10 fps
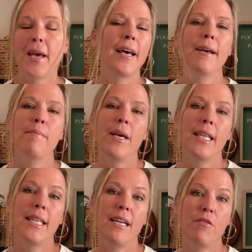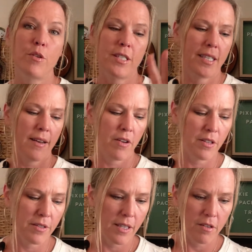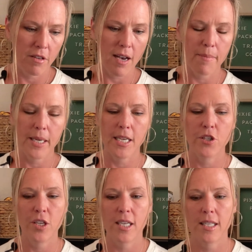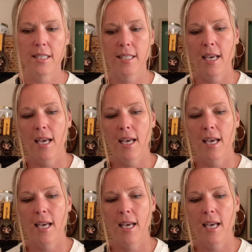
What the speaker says: And then of course they have all those other accommodations,